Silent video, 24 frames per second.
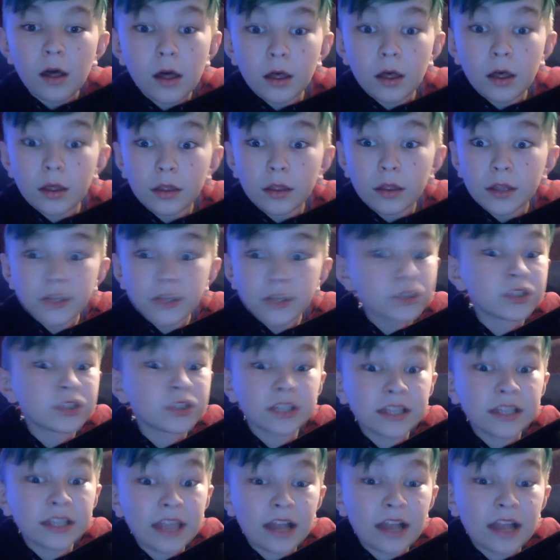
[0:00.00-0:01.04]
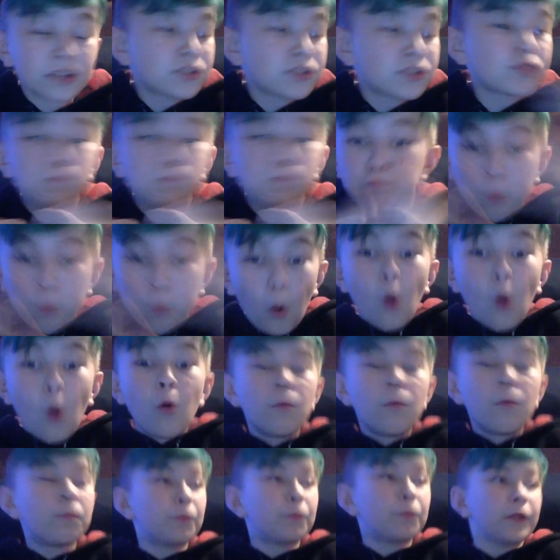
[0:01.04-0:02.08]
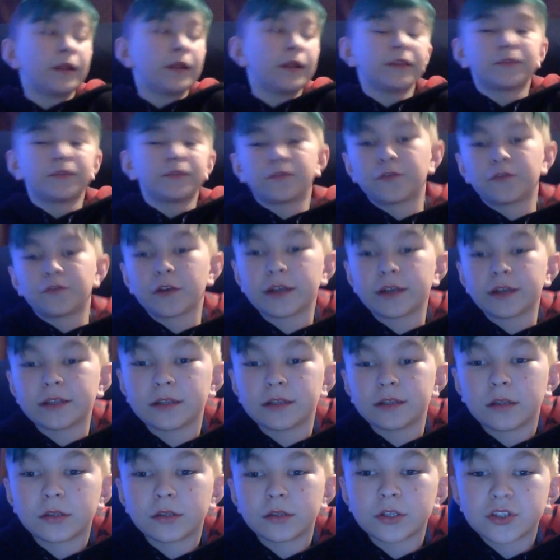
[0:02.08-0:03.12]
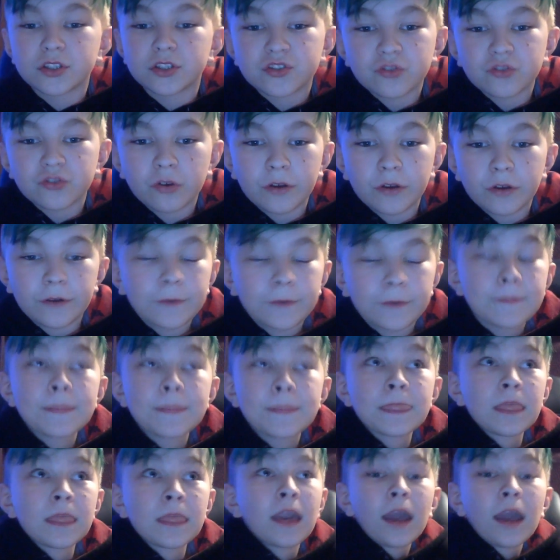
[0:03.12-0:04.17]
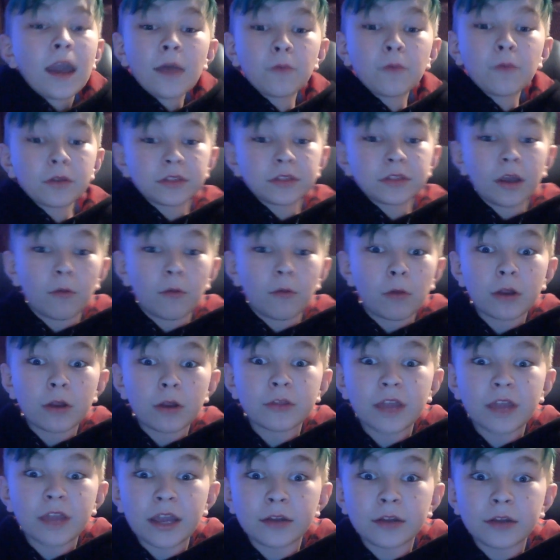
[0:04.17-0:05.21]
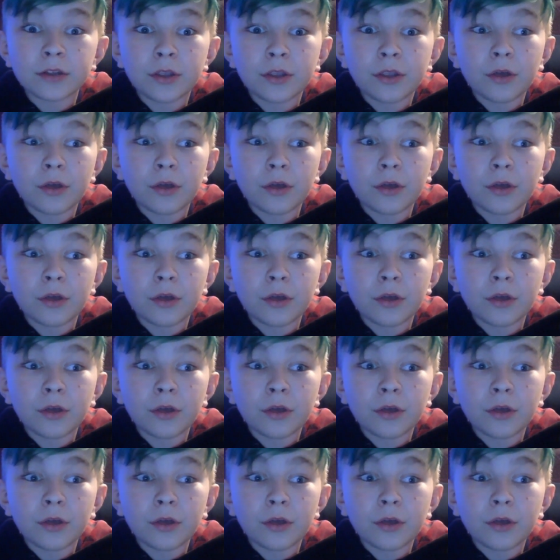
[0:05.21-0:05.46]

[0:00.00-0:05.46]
It's just like that. It's just boom, freaking destroyed. And what are they gonna do?